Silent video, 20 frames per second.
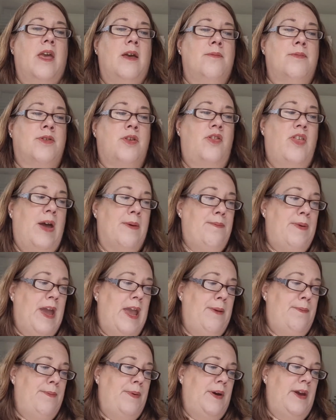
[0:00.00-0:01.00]
So that
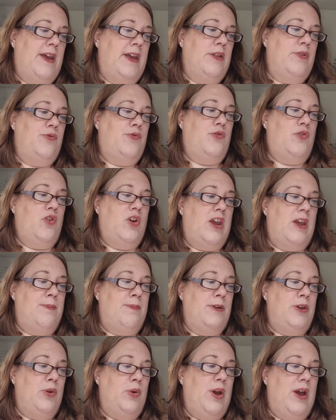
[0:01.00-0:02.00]
paper is free,
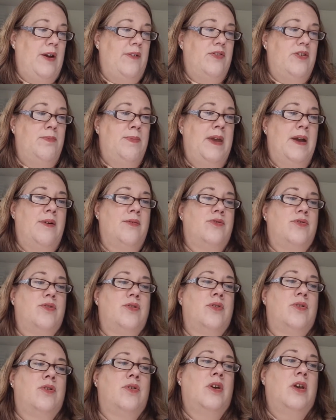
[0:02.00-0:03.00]
but you have to be able
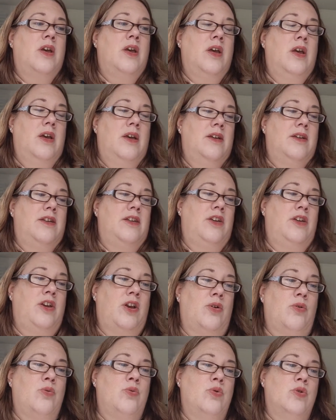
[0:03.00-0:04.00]
to,
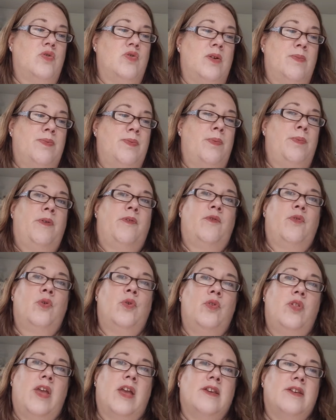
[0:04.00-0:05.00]
order it
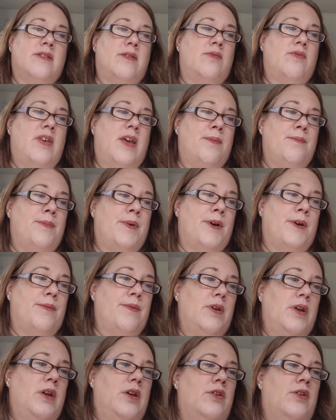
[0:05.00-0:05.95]
before the end of September.